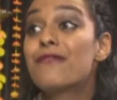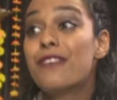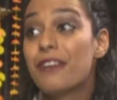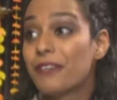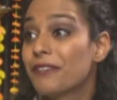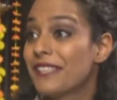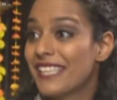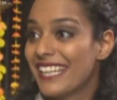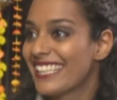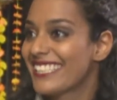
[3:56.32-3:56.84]

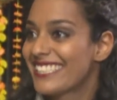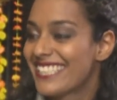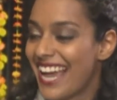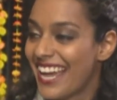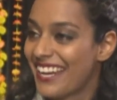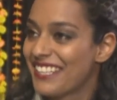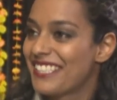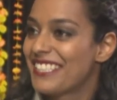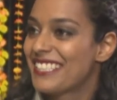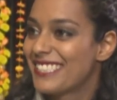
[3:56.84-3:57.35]
very
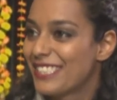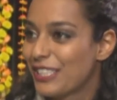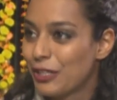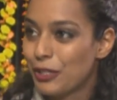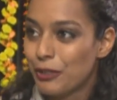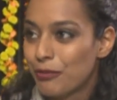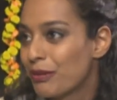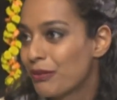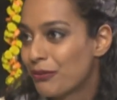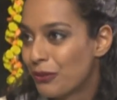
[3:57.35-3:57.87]
excited to see
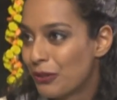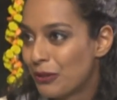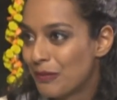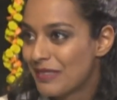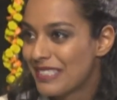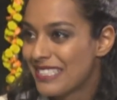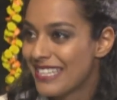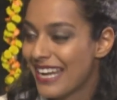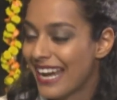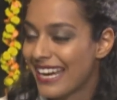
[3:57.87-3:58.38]
you
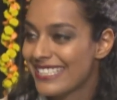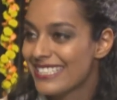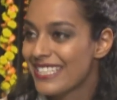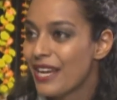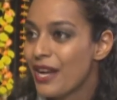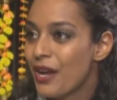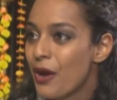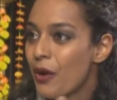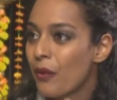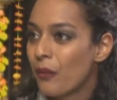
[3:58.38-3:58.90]
perform tonight.
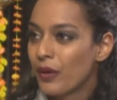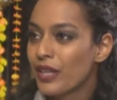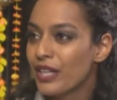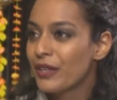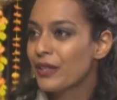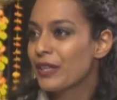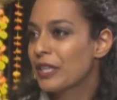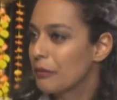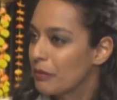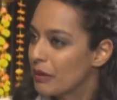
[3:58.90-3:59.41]
What are
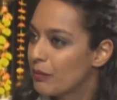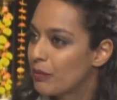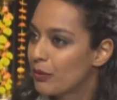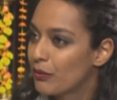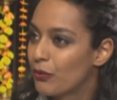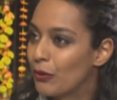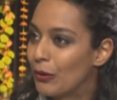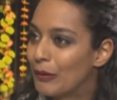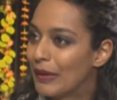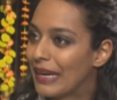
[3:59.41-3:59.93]
you going to be
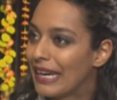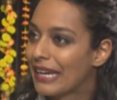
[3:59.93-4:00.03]
performing?